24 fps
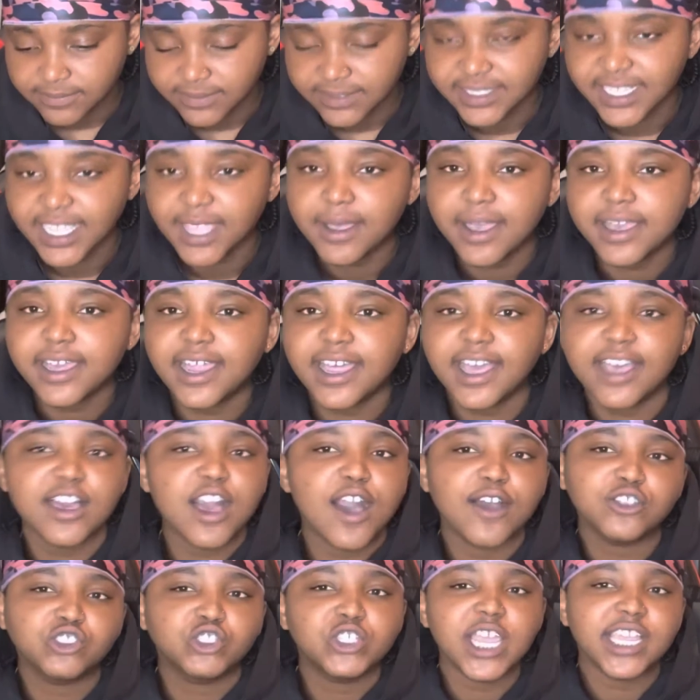Damn, I, I
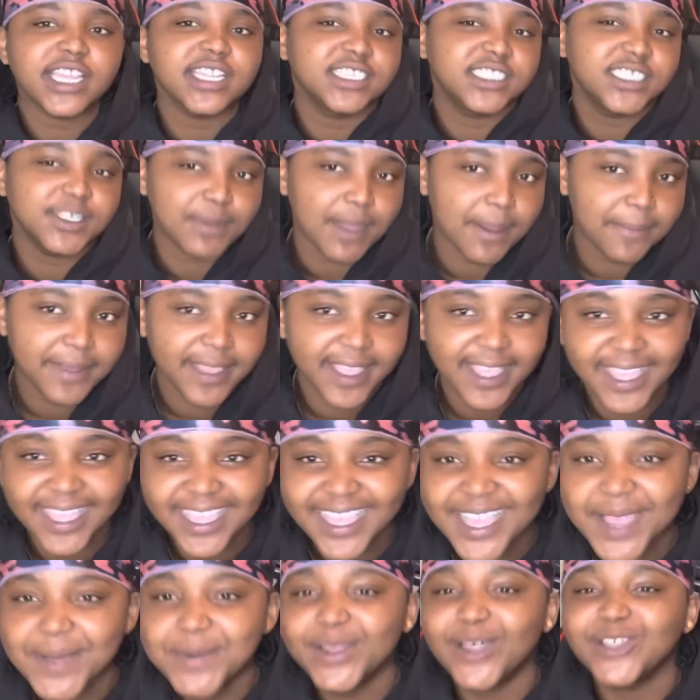got tracking shit, my bad.
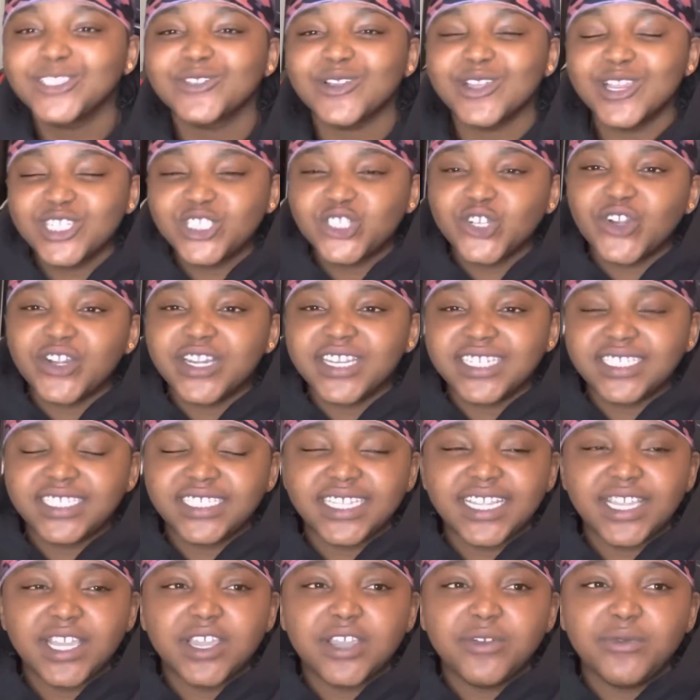Long story short and
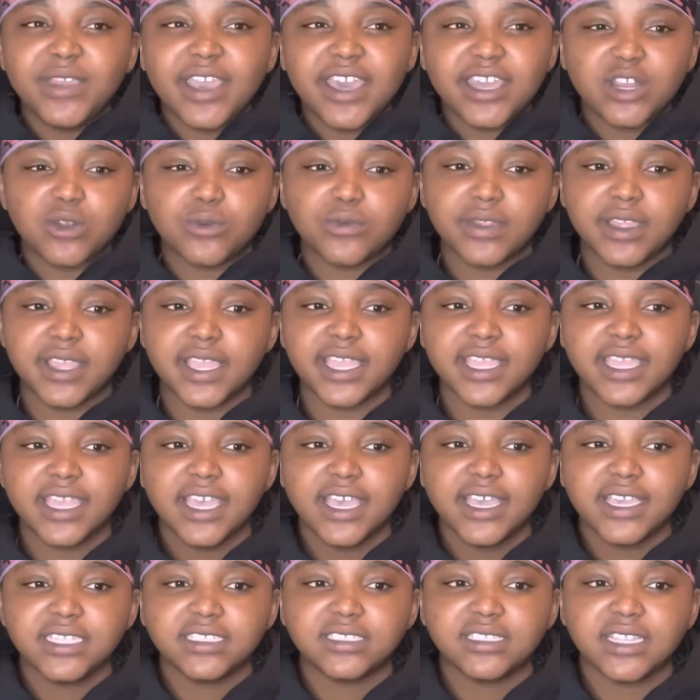shit, we had the red
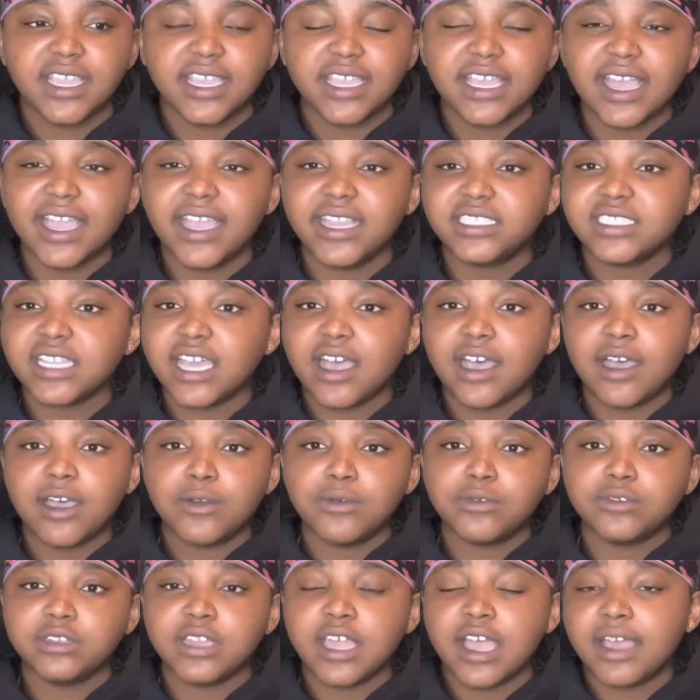it came
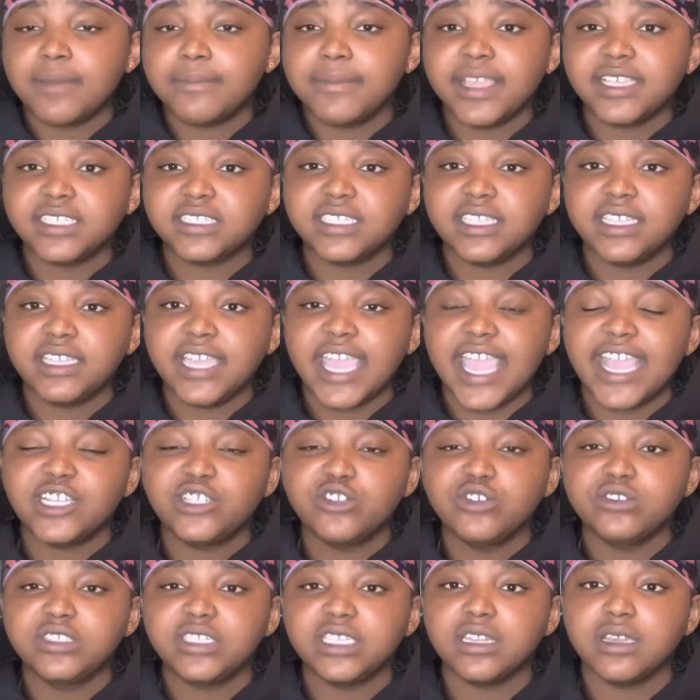time not basically
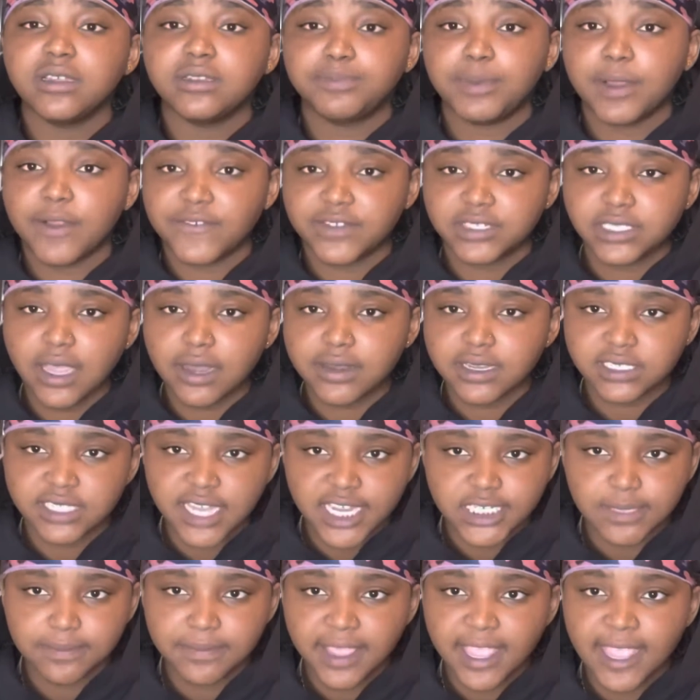A2 seen the perfect time to
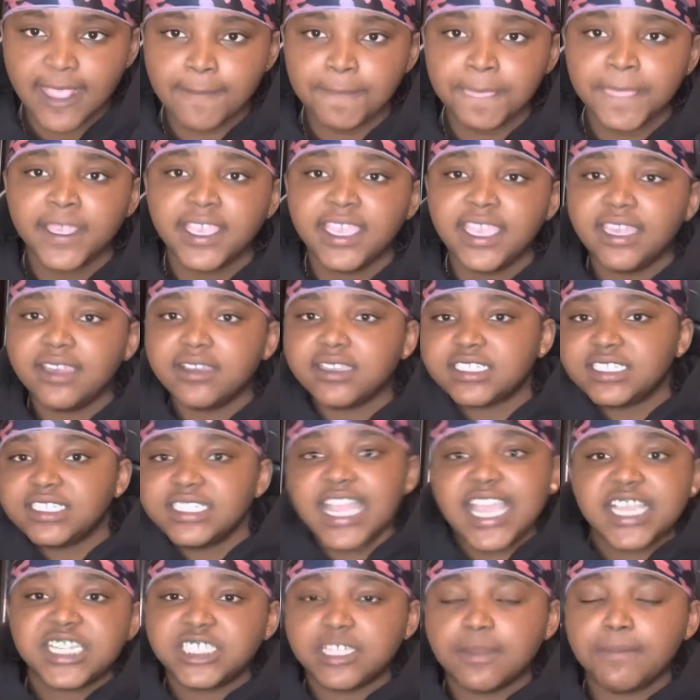snatch a bag. He was
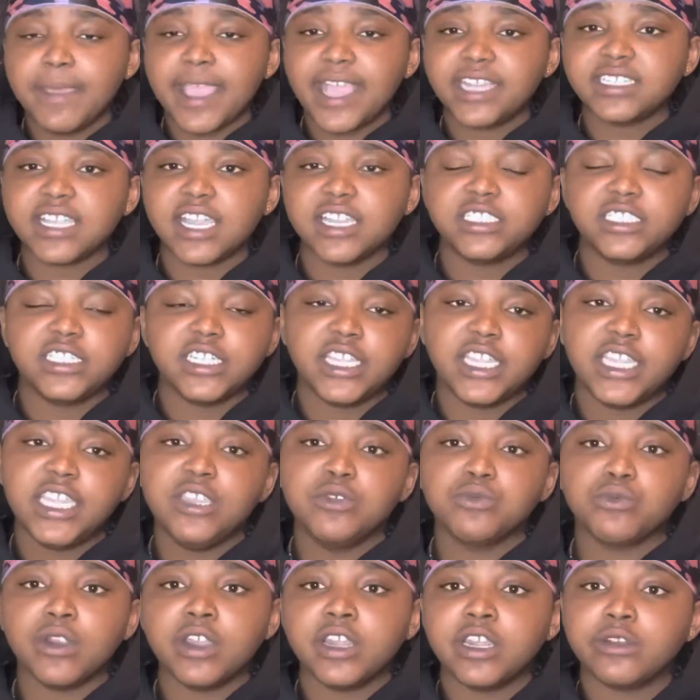snatching the bag type shit. He
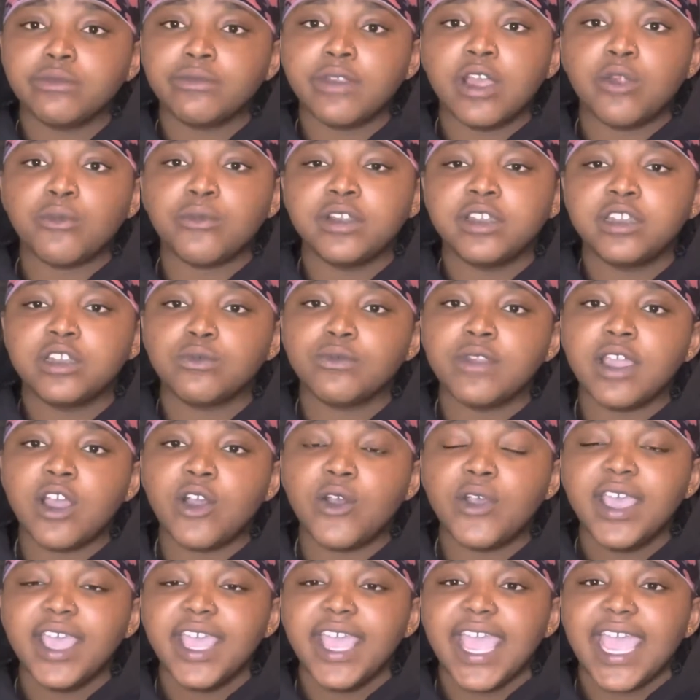running around, running around.
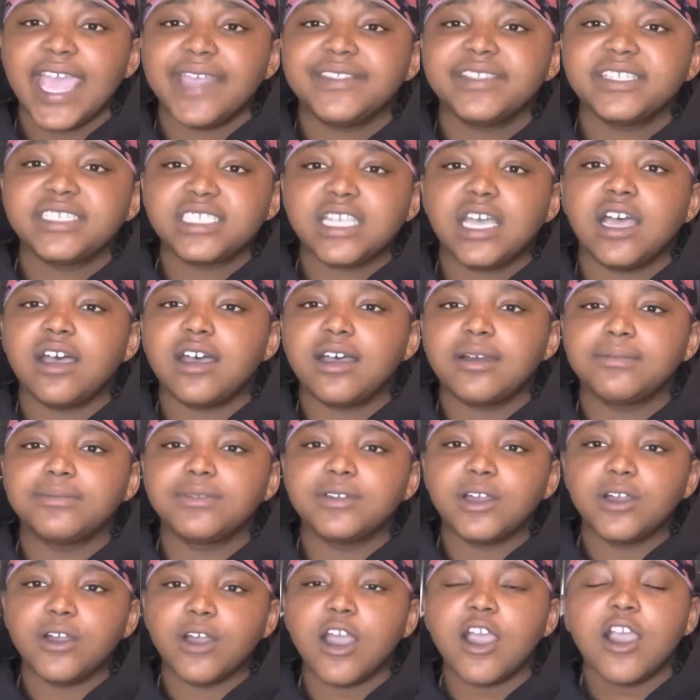At this time,
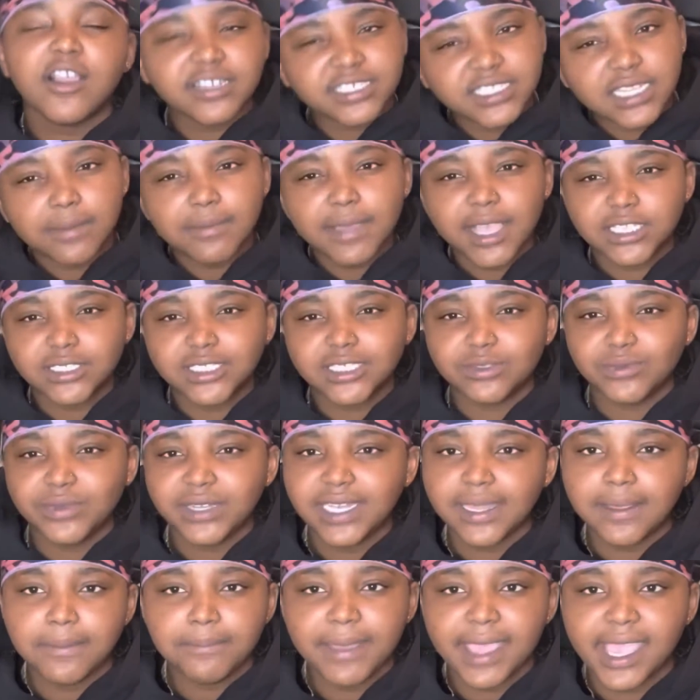bro, our dumbasses, we
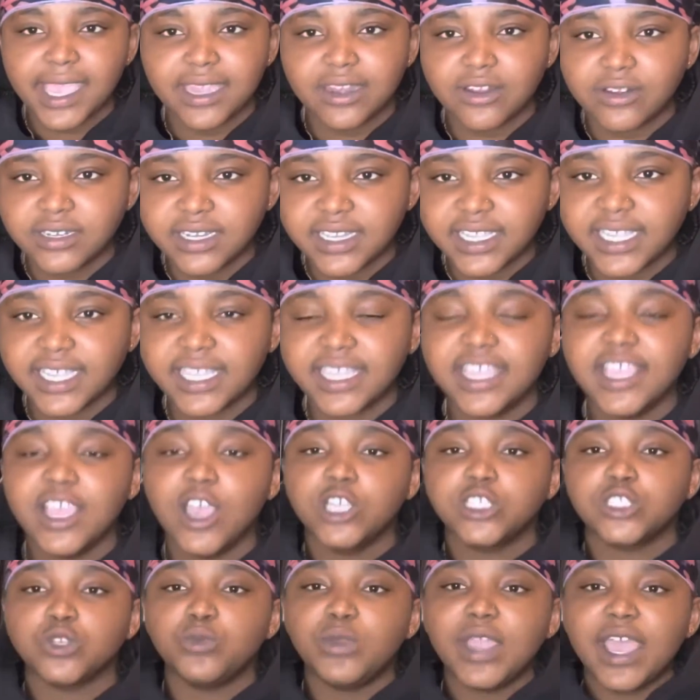didn't back it or nothing.
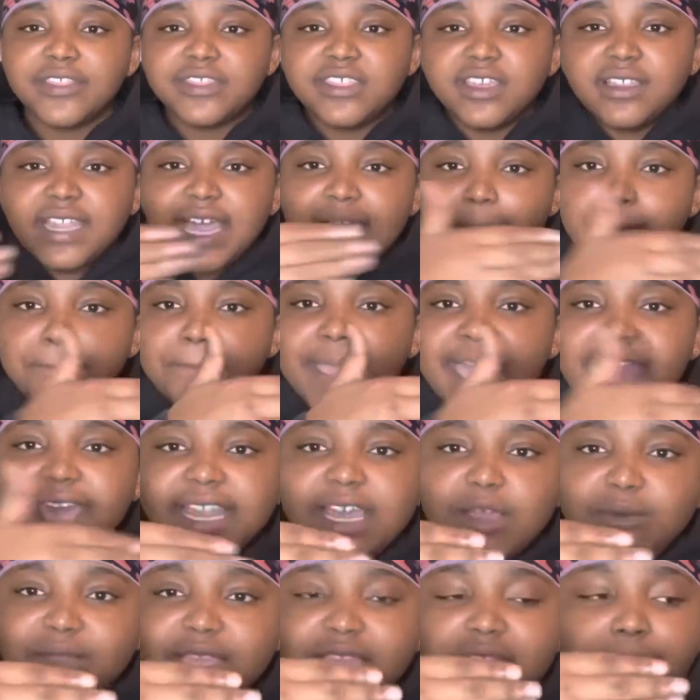So we had to like back,
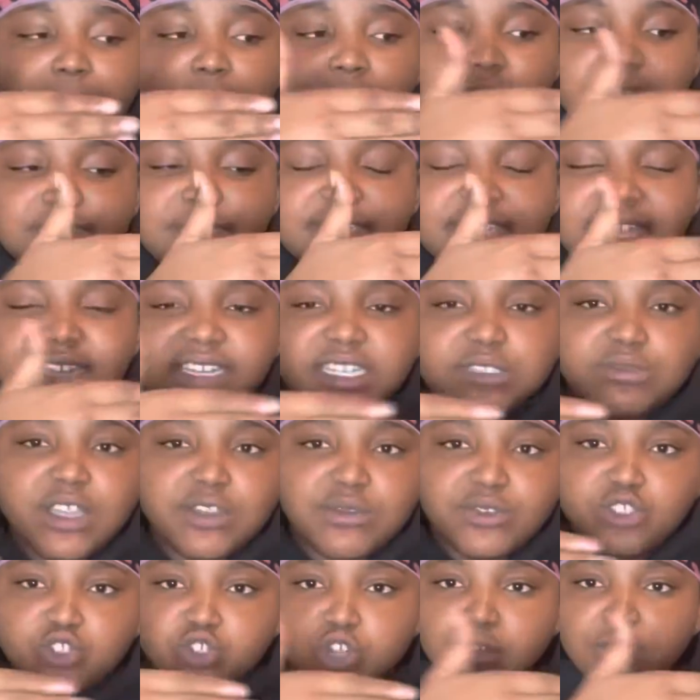like we didn't park space like this. We,
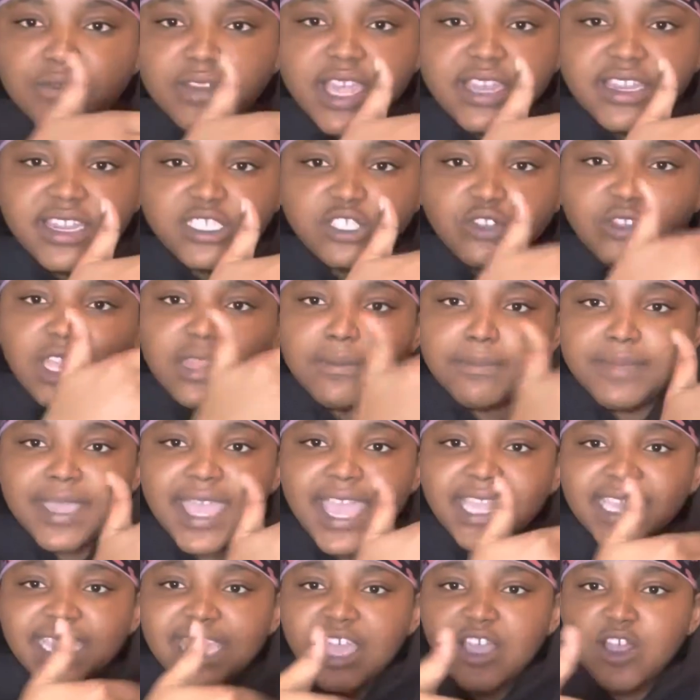had, we drove him like this. So we had to
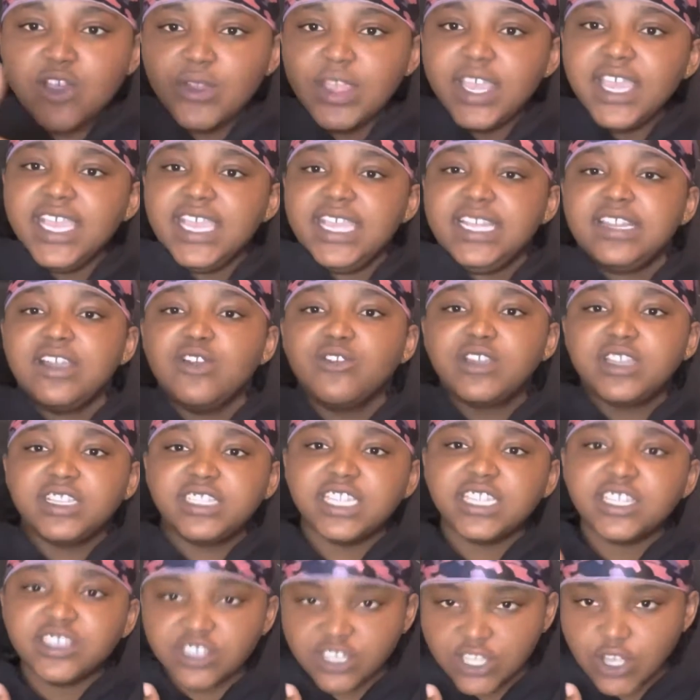back out and i
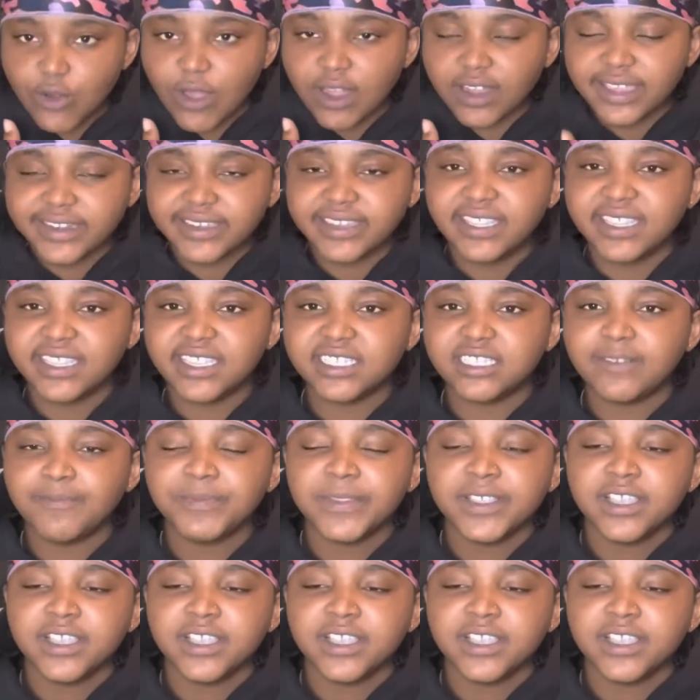continue to go out like this.